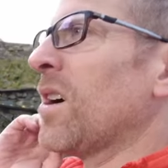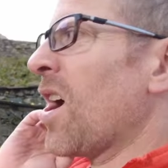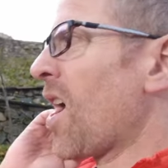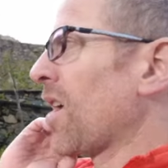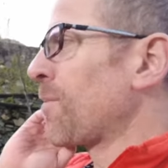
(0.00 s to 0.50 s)

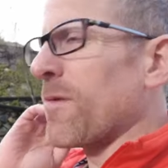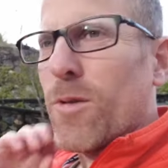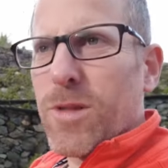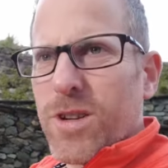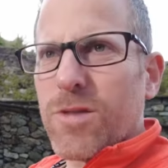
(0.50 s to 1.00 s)
All right, before
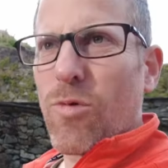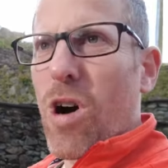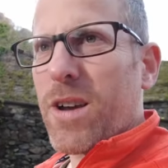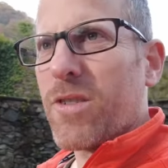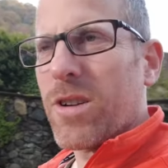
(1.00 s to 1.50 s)
we look at the
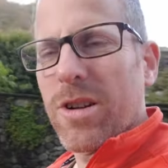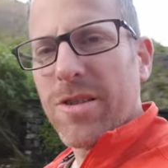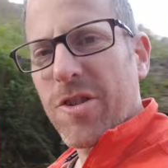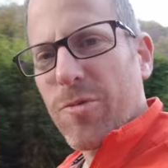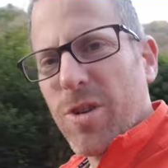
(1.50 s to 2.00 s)
water,
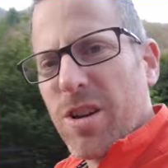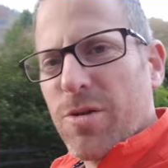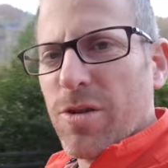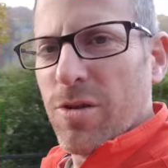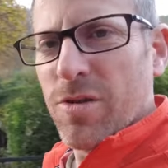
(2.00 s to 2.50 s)
let's read
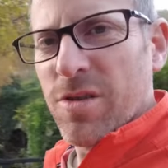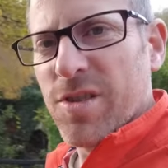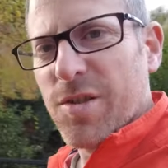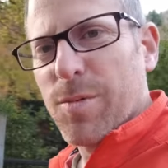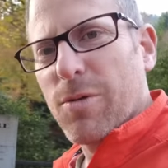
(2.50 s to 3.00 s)

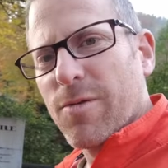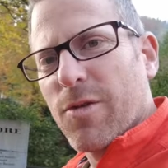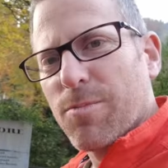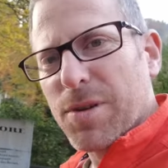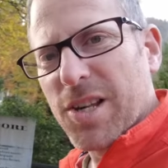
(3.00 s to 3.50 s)
this beautiful
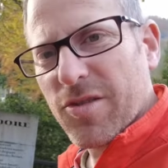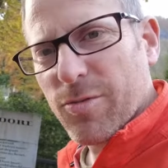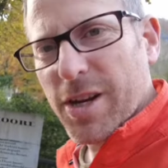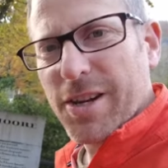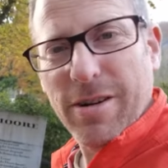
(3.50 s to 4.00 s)
piece
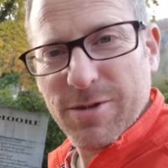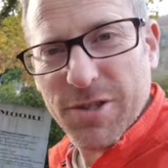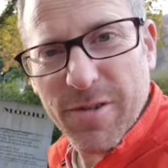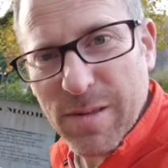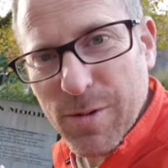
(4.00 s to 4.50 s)
right here. I'm
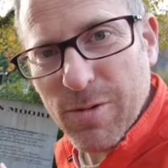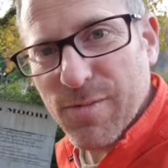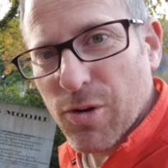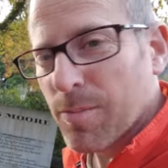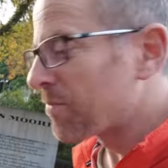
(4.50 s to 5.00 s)
sure it's beautiful.